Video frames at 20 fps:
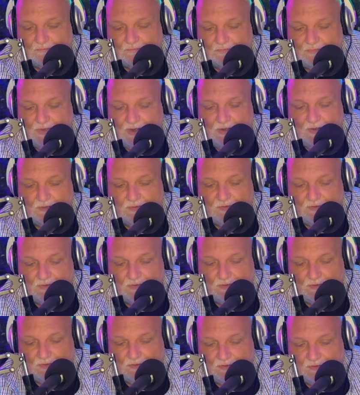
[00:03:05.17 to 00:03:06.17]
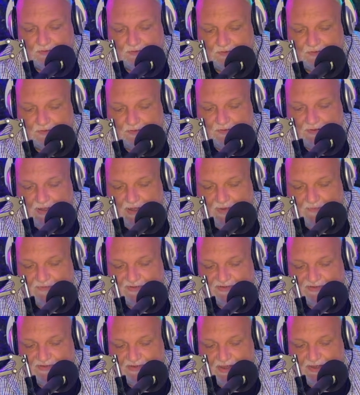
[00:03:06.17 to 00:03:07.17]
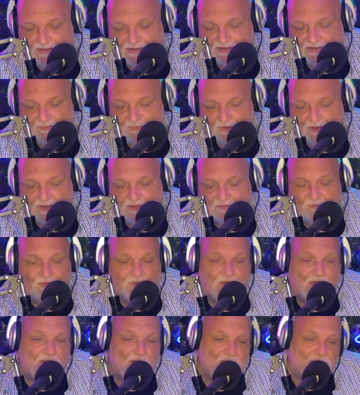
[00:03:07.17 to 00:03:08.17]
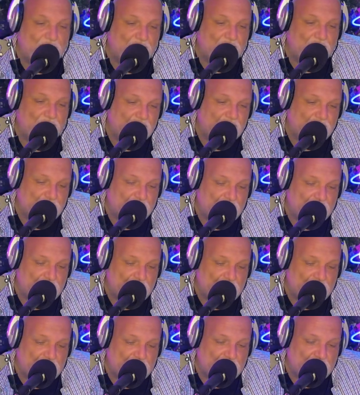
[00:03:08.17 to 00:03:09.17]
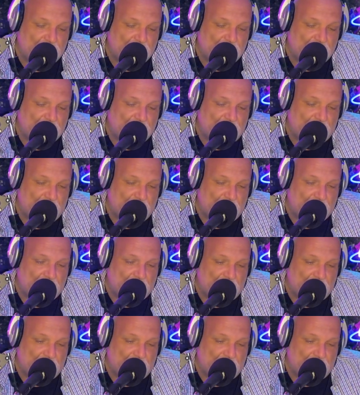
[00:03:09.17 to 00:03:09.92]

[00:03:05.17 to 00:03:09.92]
yeah, I was kind of surprised by that, and